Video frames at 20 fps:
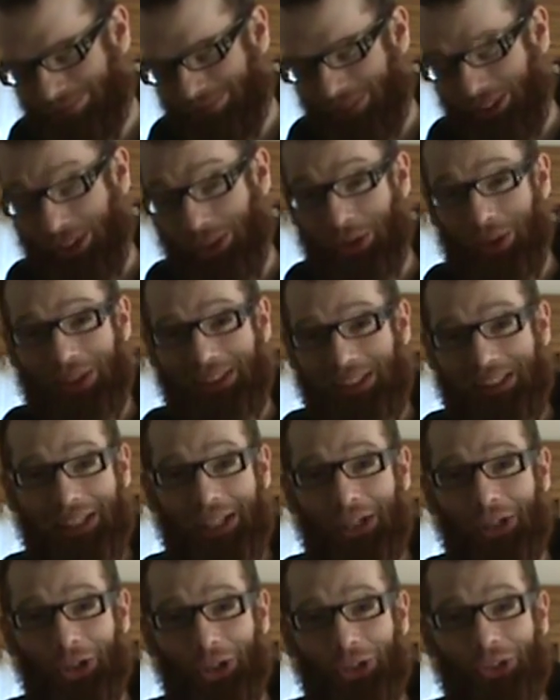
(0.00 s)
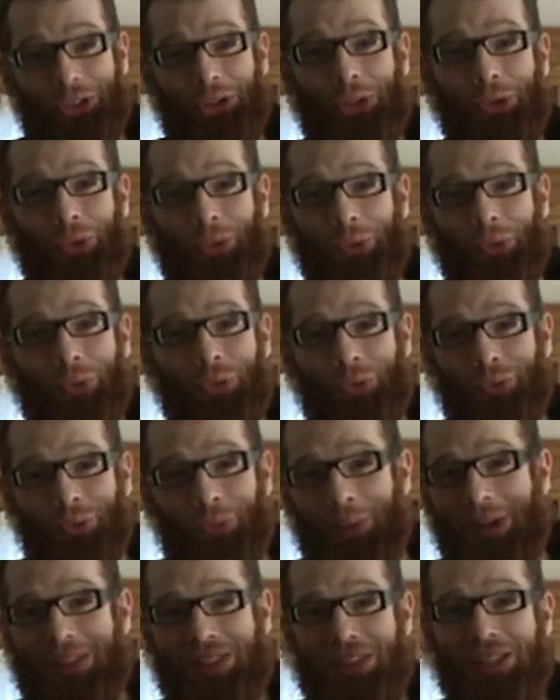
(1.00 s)
you know, a year or two
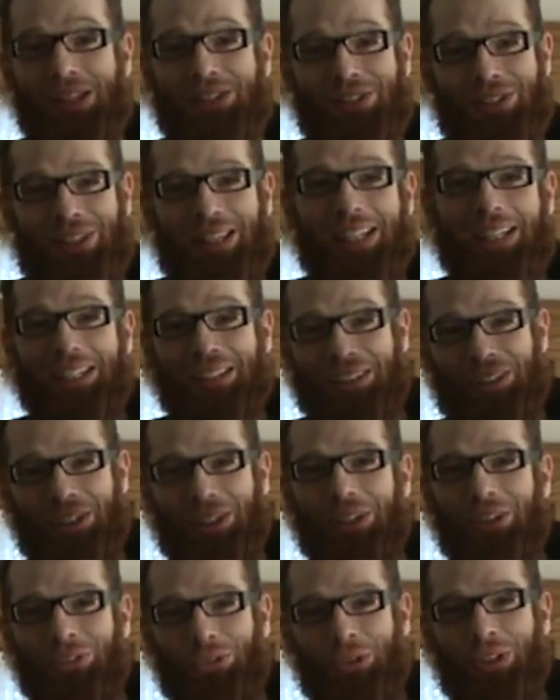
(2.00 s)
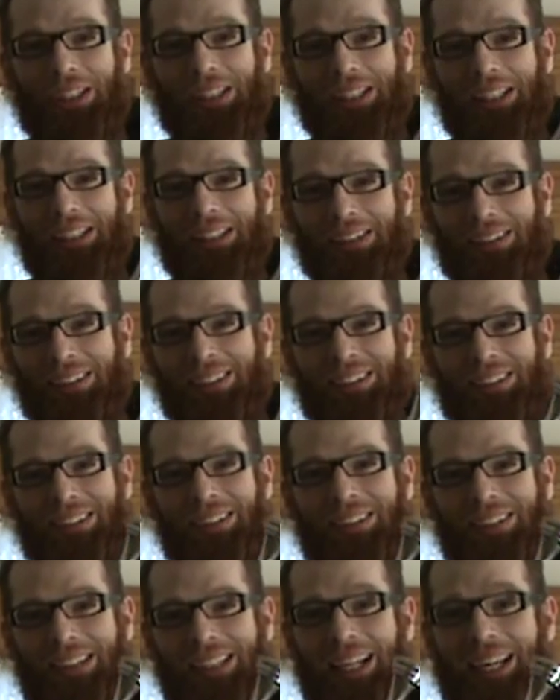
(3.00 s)
with this thing to really
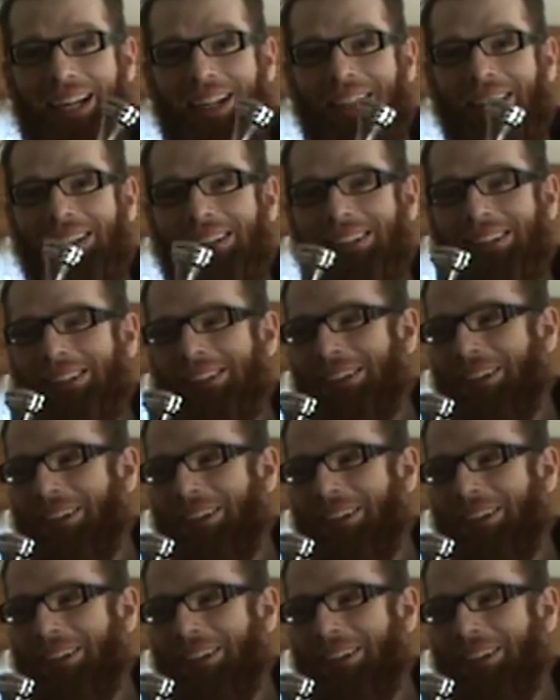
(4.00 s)
nail it,